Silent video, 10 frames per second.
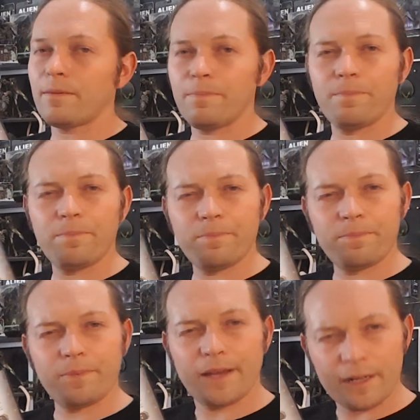the
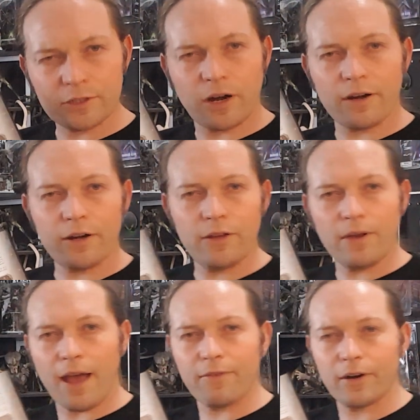Kickstarter, you
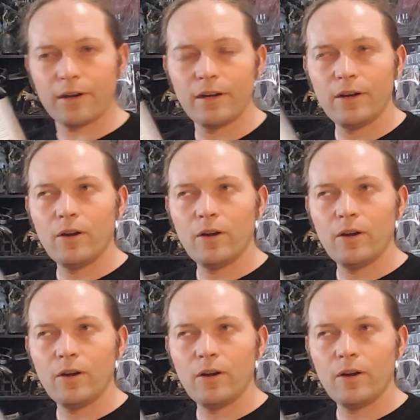have her.